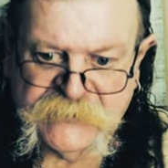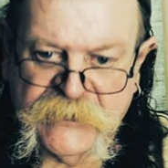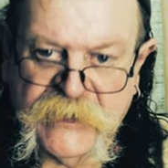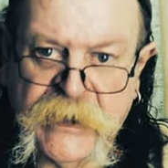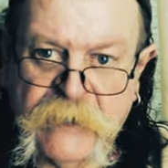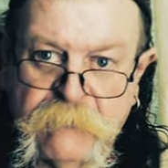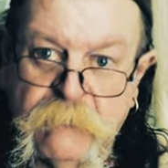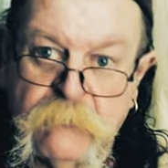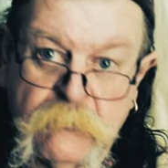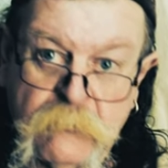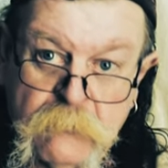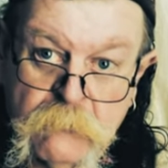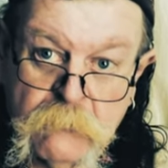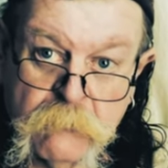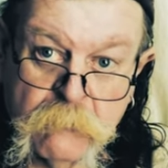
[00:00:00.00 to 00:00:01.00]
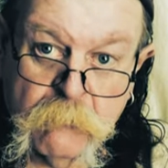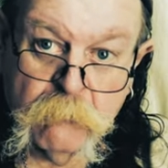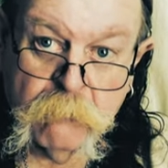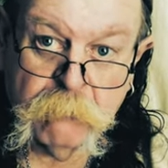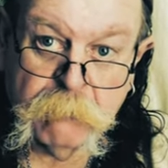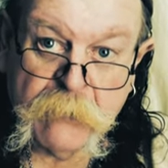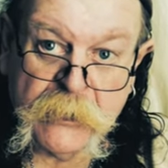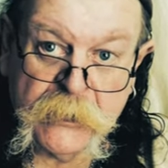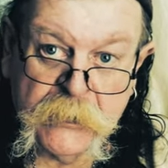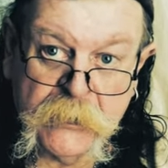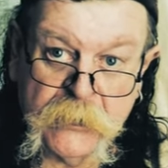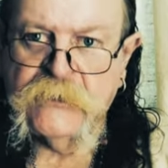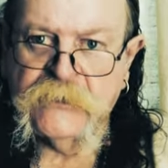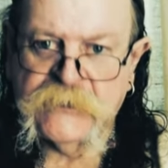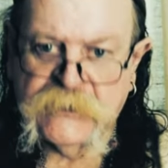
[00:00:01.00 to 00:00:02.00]
again.
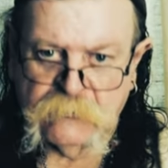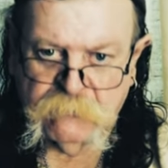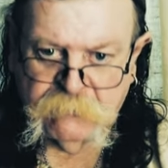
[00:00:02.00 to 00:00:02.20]
Bye.